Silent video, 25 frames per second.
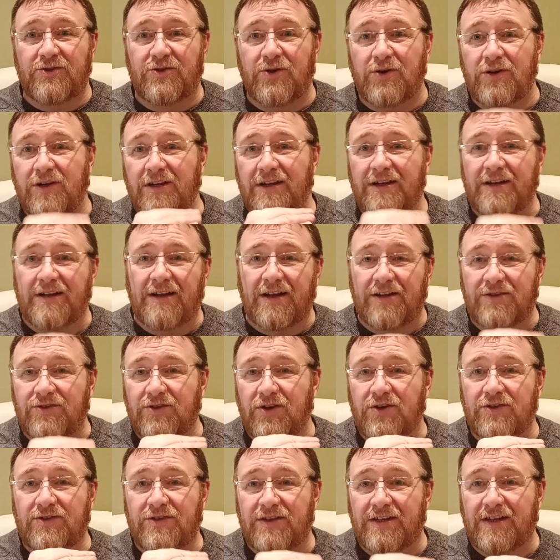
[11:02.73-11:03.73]
tuning and
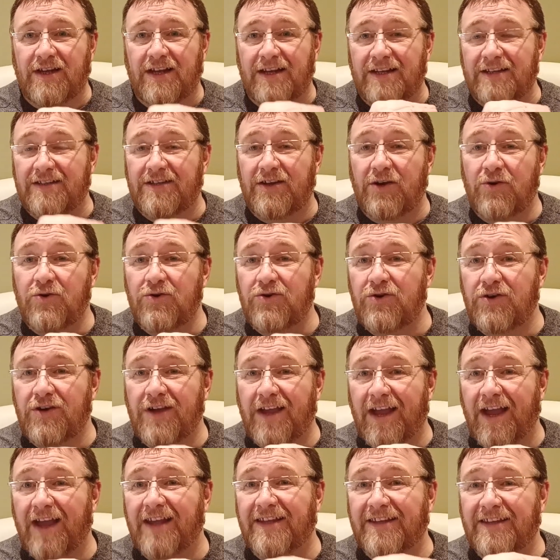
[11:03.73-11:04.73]
adjusting it until you
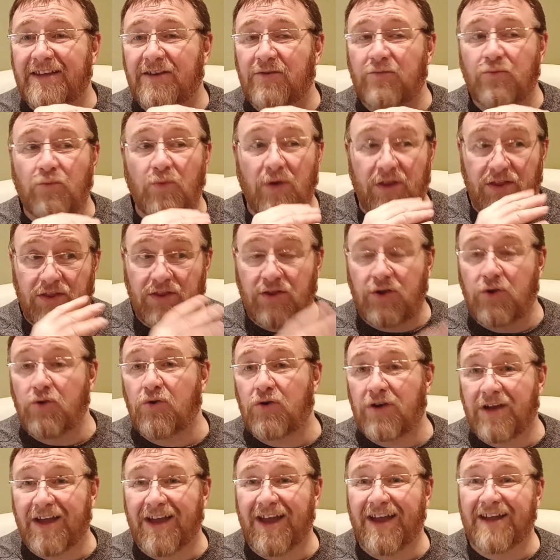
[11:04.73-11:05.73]
get it with your
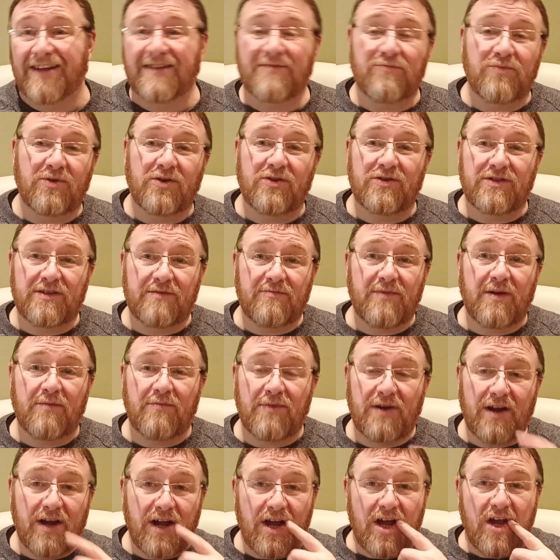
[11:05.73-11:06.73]
kit, because
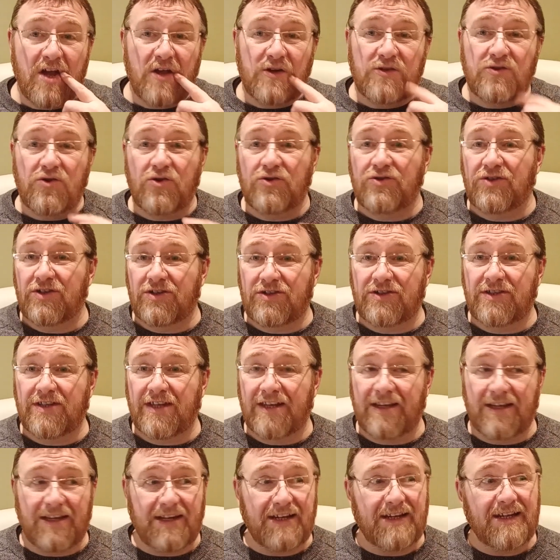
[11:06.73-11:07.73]
remember, it's not just the
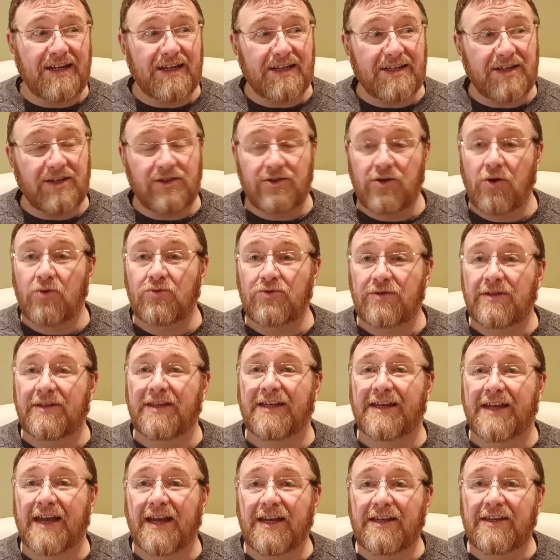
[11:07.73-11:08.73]
ingredients, it's also
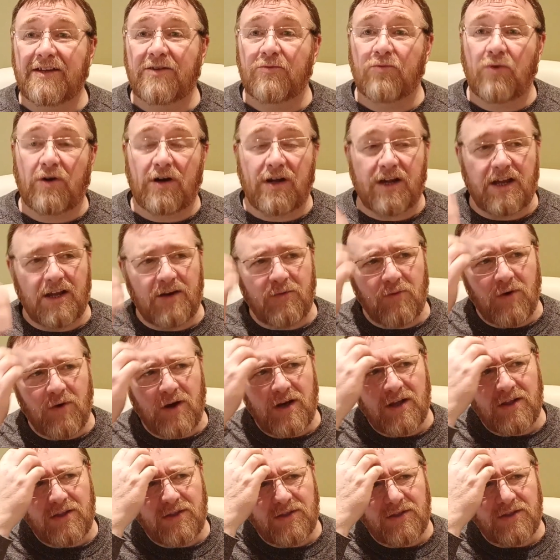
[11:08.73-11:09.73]
the kit you're working
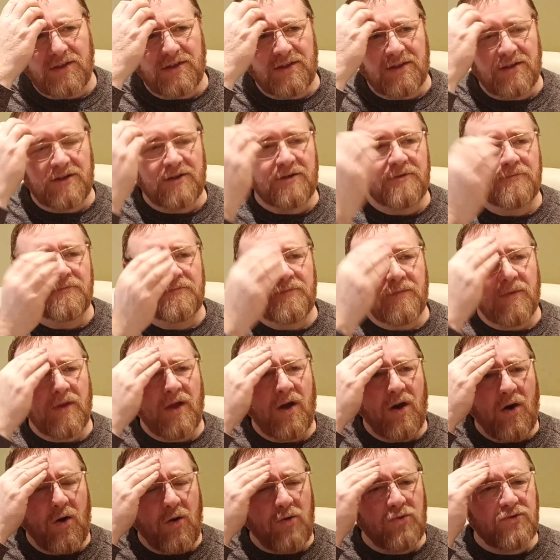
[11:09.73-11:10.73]
with and
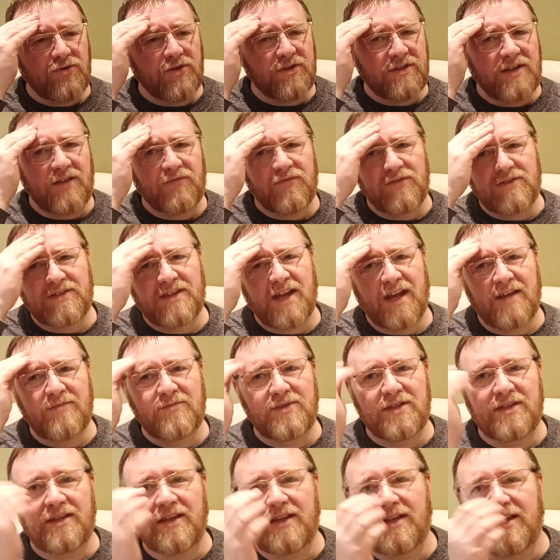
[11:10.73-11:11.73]
also different
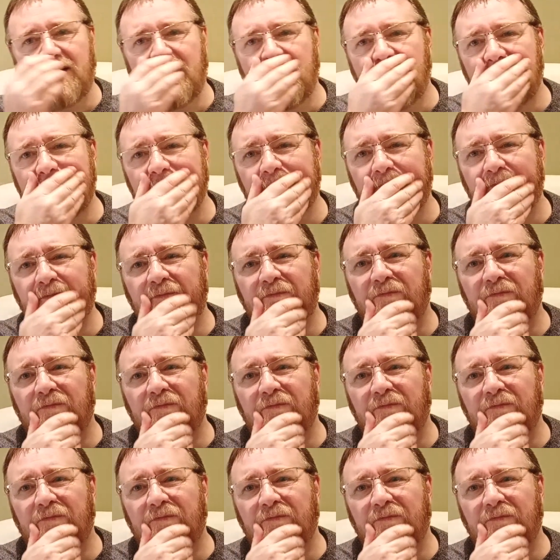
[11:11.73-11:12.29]
times of the year.